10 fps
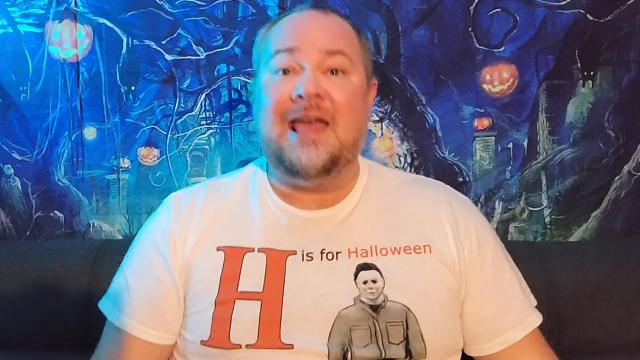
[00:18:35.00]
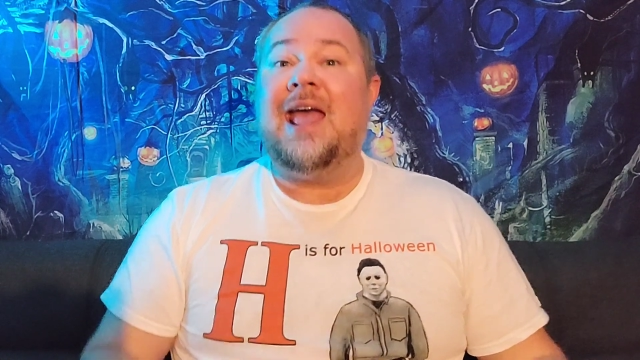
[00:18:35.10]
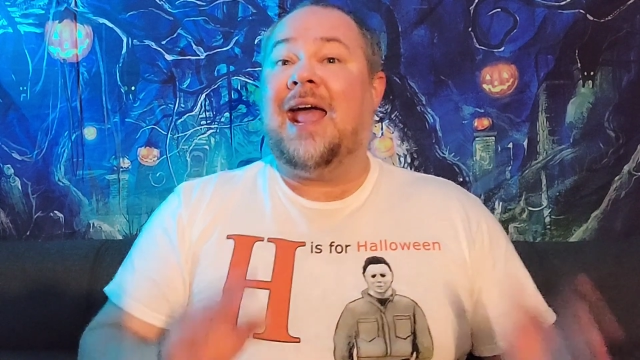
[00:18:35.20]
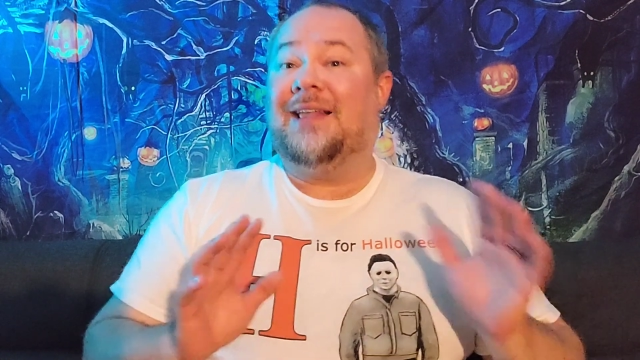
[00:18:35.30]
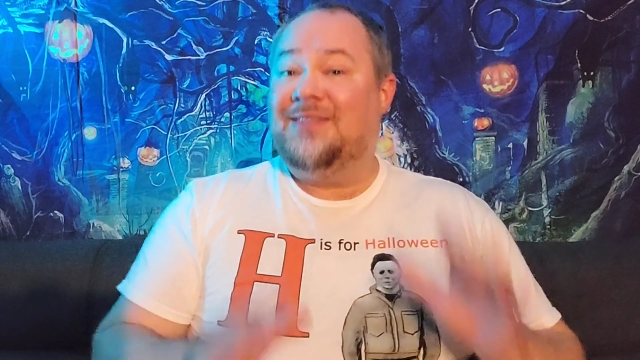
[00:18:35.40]

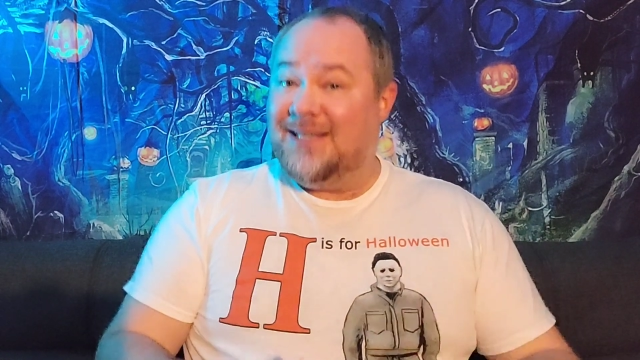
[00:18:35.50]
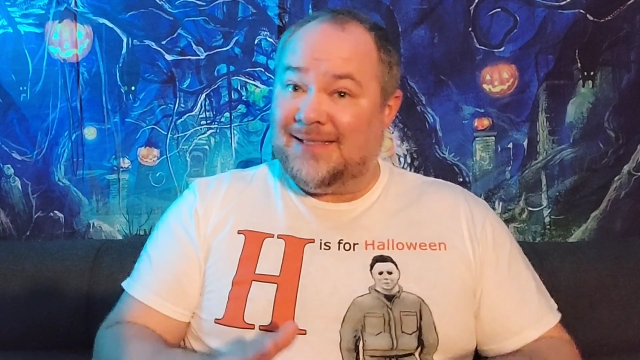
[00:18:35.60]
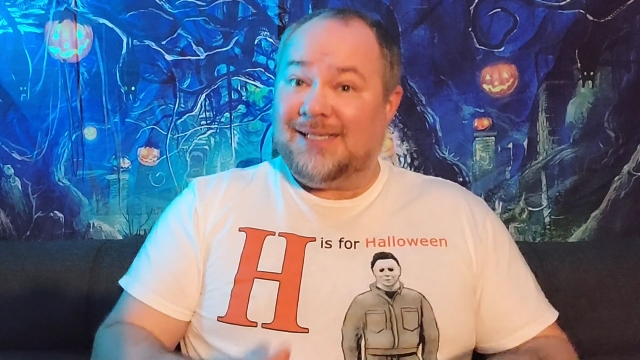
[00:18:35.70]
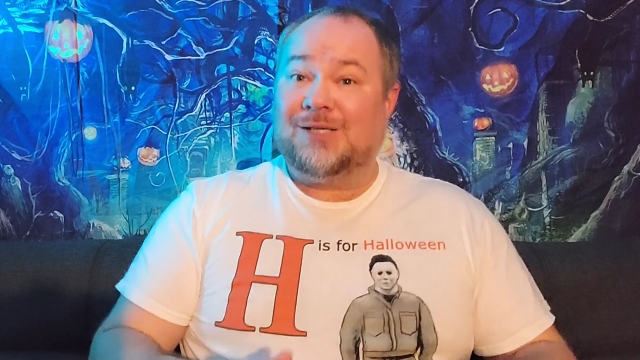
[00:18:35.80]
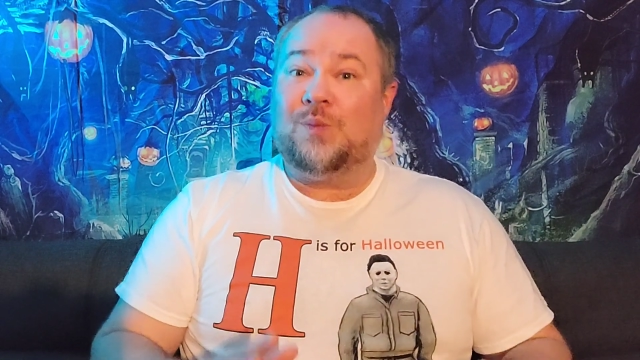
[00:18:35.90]
And
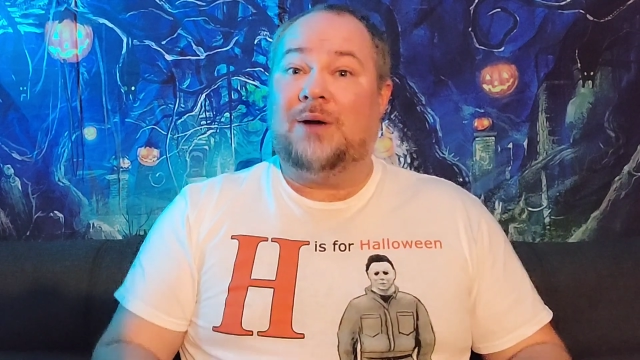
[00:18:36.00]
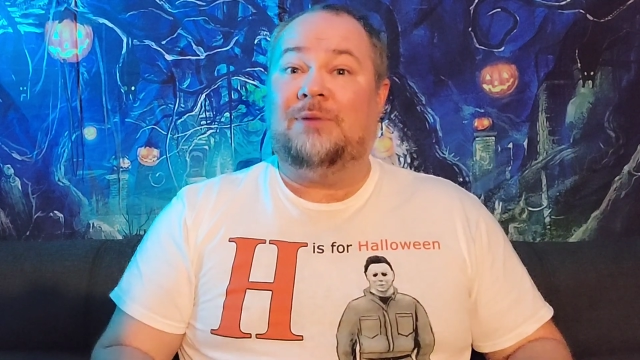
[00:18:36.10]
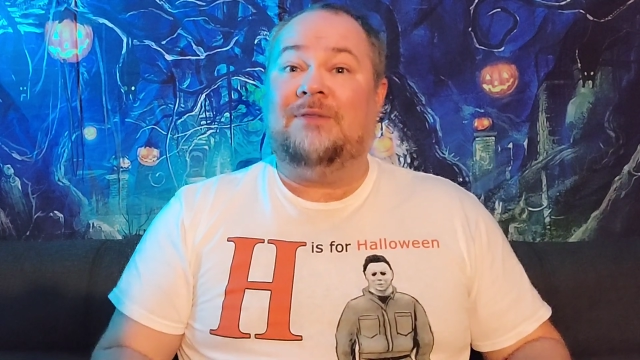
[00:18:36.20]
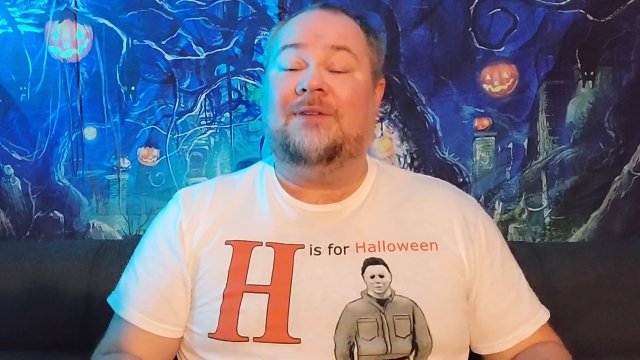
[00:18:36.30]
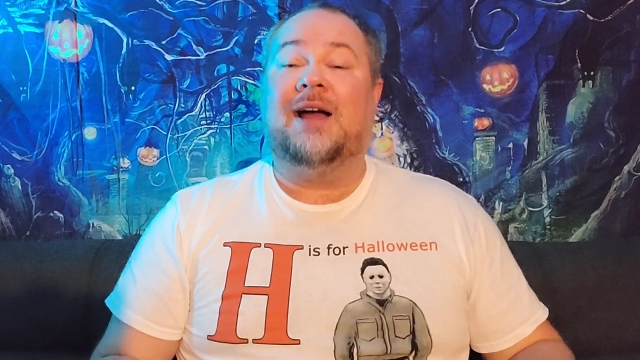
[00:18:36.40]
this is when
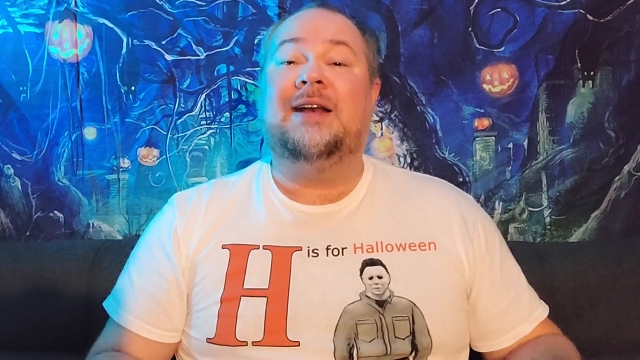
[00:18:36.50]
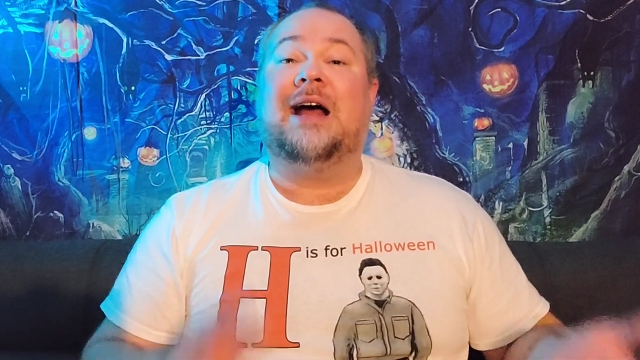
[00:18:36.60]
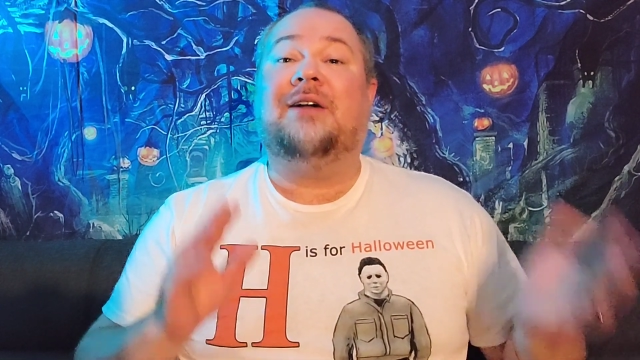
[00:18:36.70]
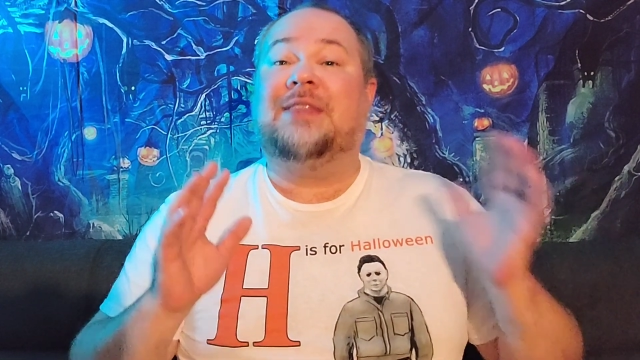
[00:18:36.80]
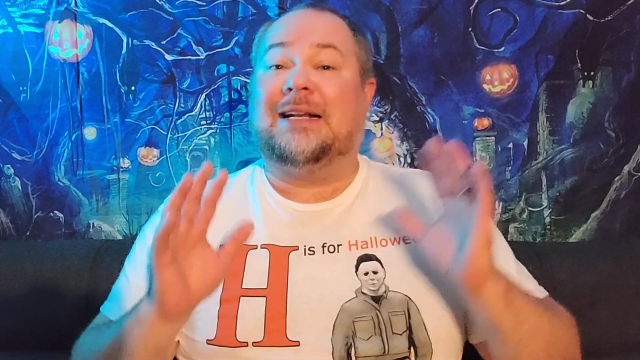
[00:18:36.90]
we find
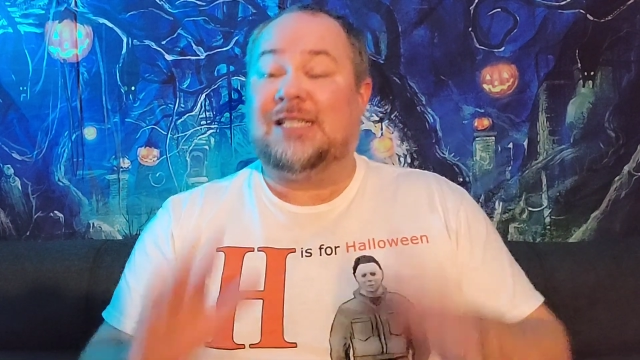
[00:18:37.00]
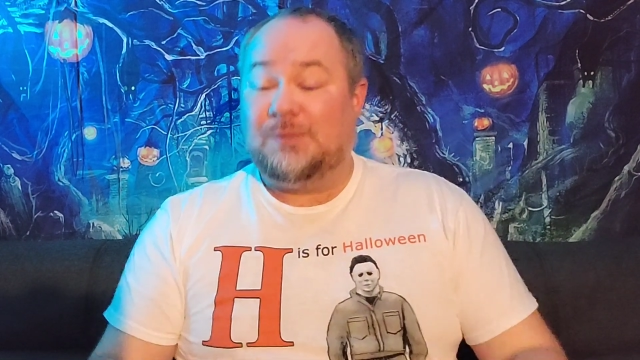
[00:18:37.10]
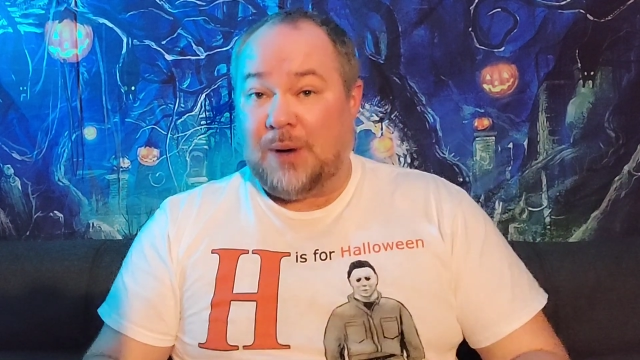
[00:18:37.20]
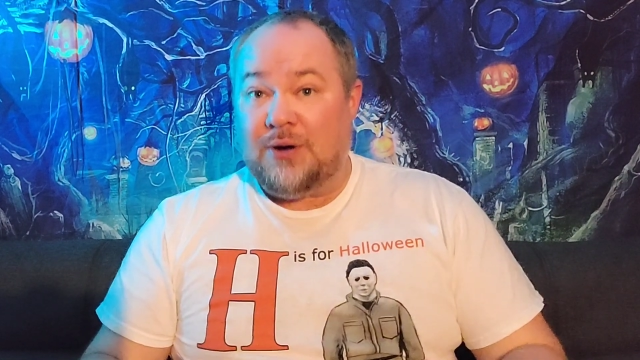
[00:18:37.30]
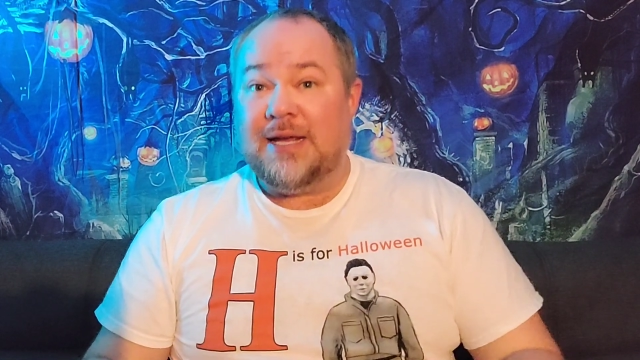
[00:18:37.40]
out that
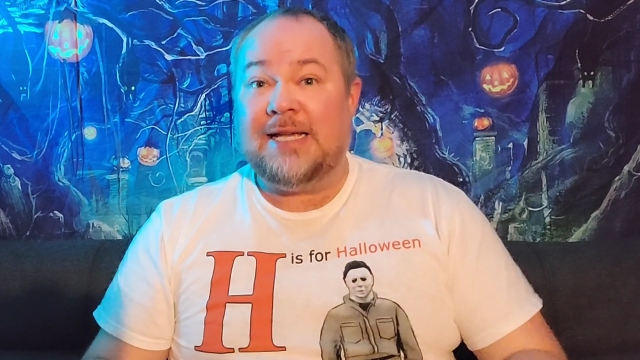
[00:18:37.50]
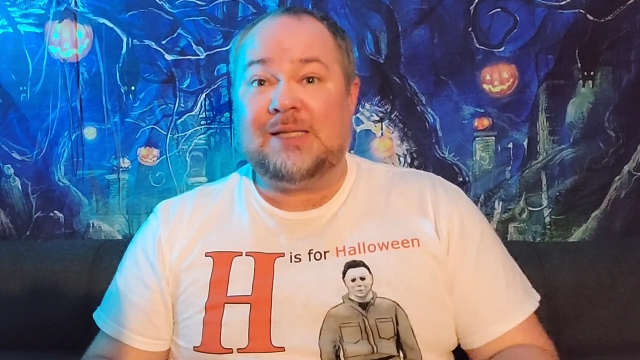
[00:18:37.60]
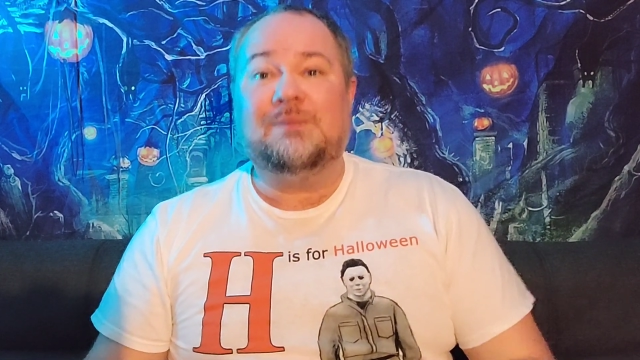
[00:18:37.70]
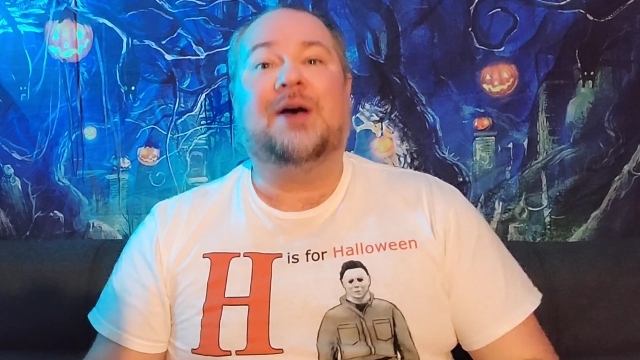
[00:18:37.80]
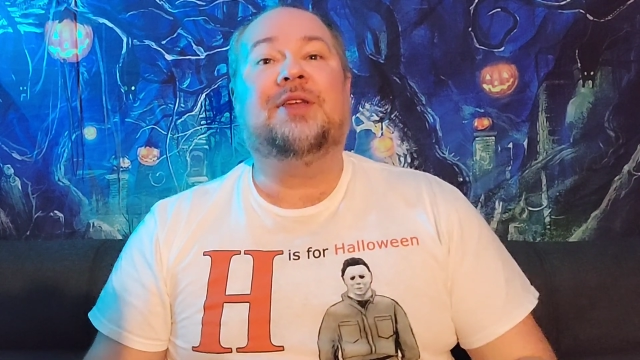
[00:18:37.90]
Sparky's
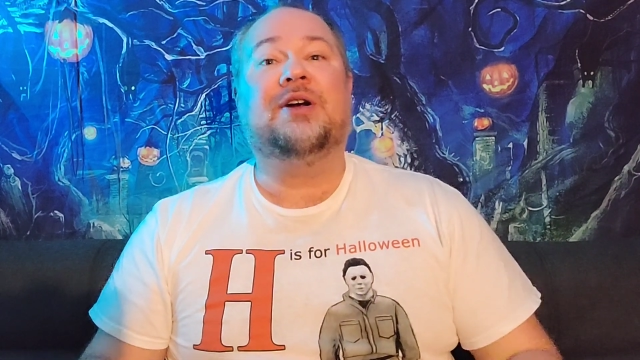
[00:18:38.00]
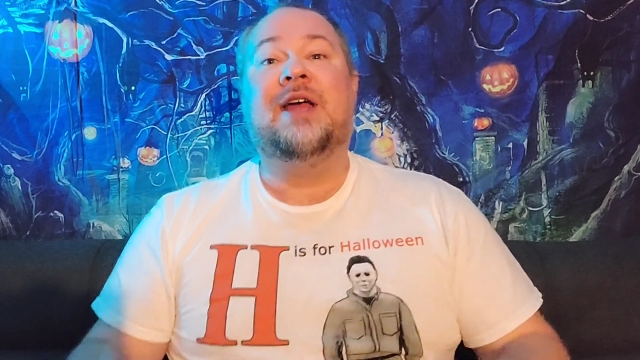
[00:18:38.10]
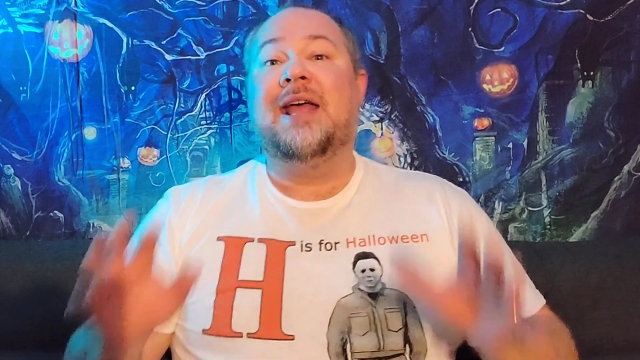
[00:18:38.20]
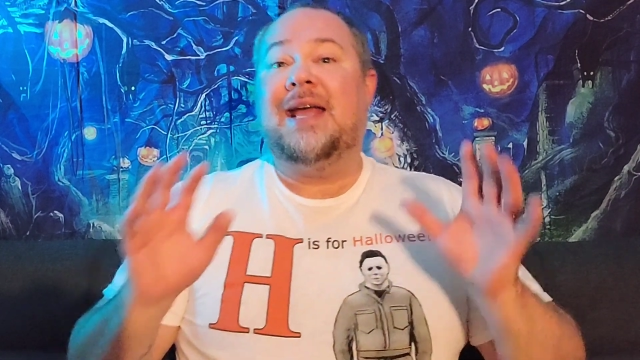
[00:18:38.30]
mother